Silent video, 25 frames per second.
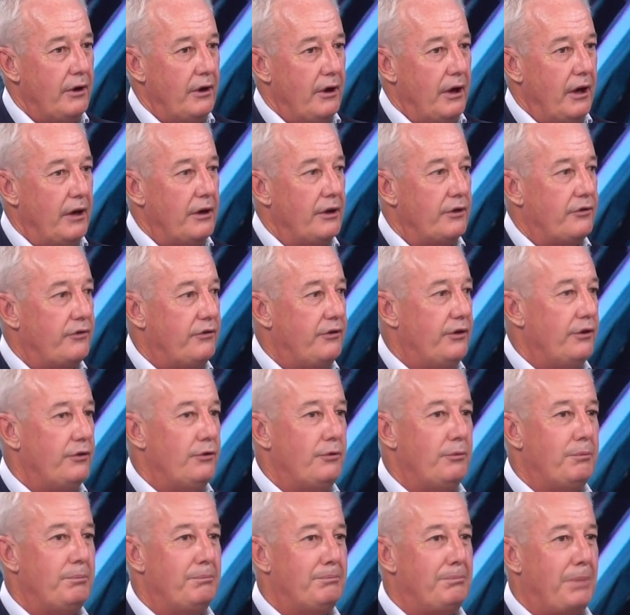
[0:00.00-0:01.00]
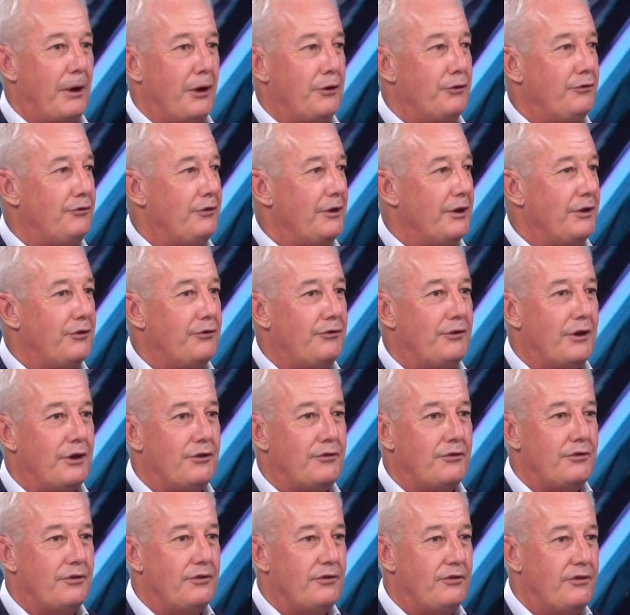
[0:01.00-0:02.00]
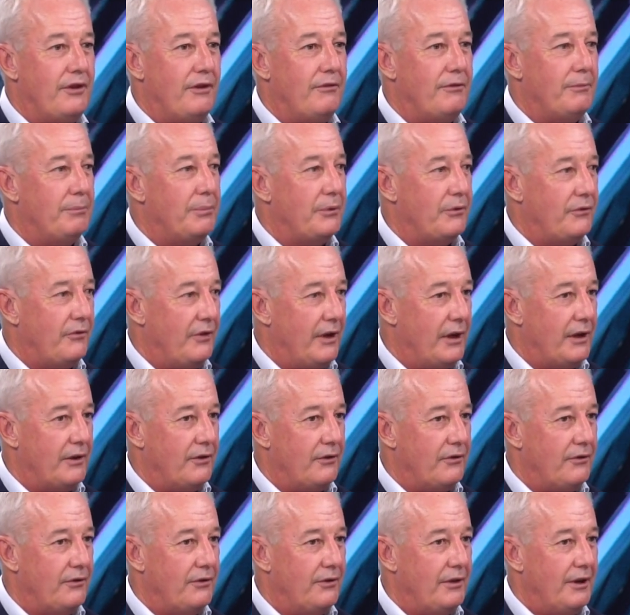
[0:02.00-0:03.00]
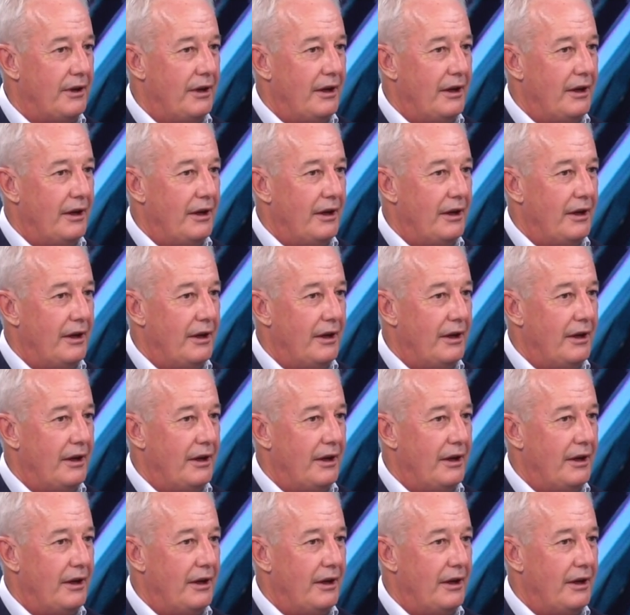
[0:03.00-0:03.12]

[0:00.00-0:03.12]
And it's still posting 6 and 7%.